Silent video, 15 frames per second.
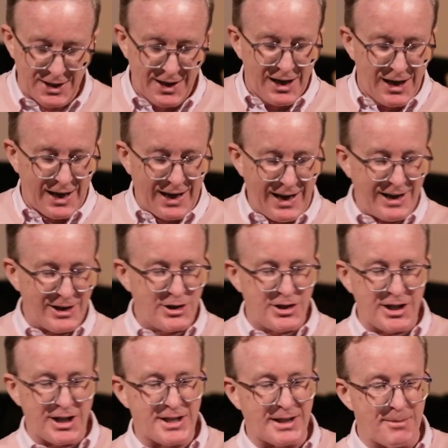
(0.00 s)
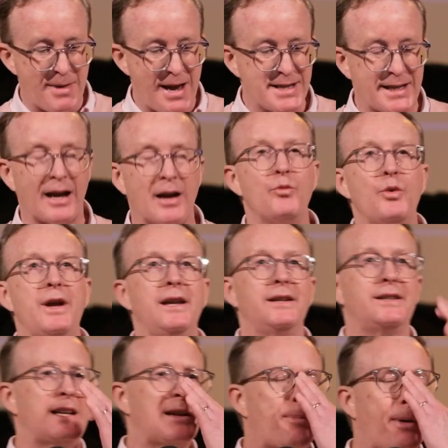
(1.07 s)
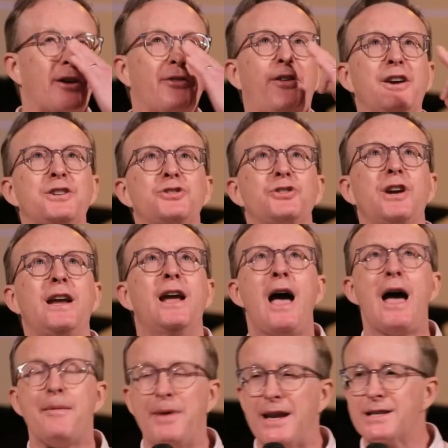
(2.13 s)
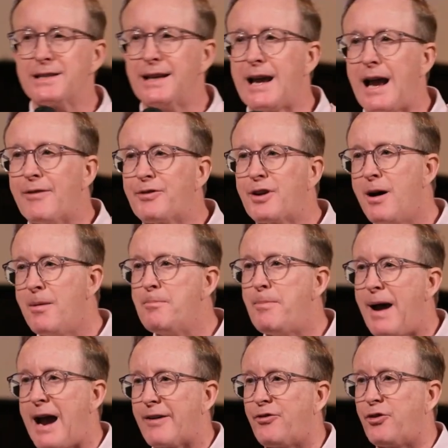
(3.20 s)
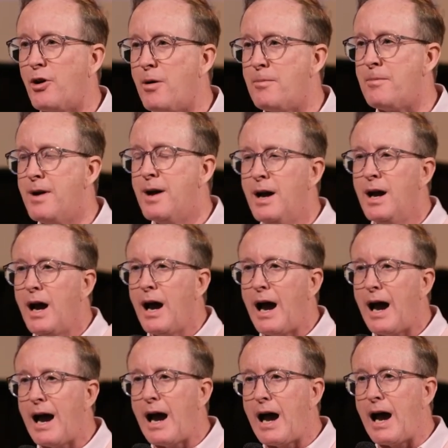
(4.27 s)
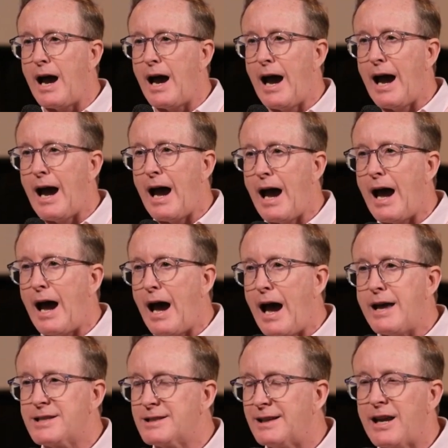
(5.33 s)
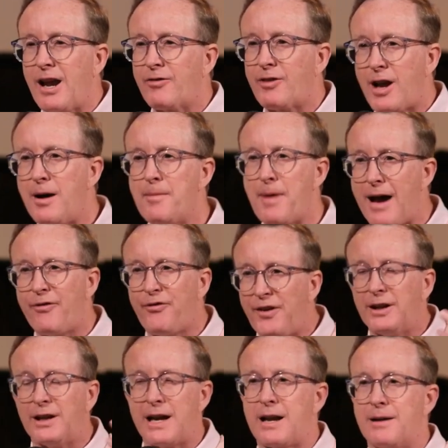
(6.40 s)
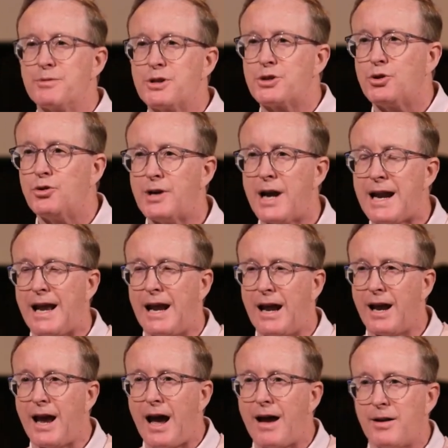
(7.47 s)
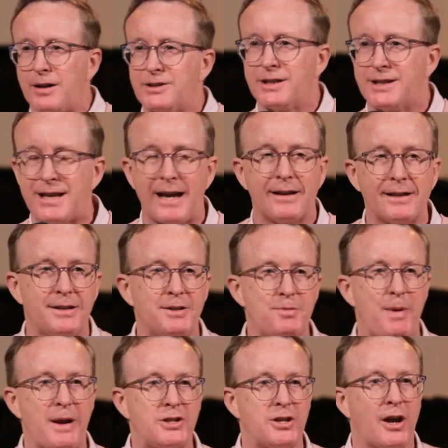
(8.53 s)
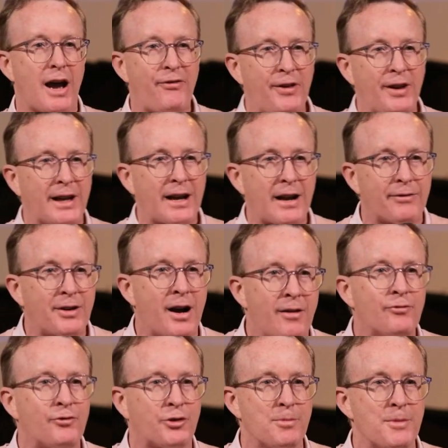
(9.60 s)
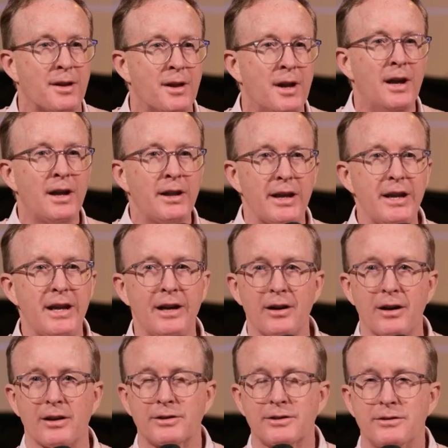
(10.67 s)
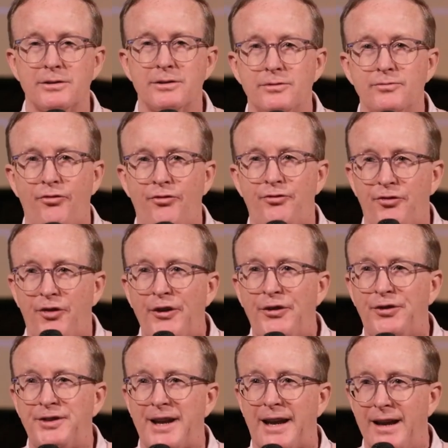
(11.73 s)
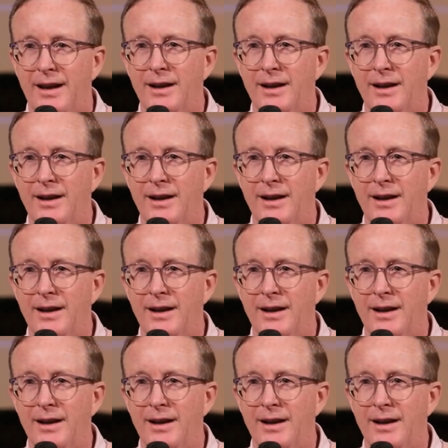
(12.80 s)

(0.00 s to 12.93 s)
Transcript: uh, just amazing. And we did a bit of history. I mean, it's like I've come back from. Uh, uh, uh it's like I've come. I feel like I'm so ready I, uh, I, to, to, speak to you. I feel like I've come from the, the year 50.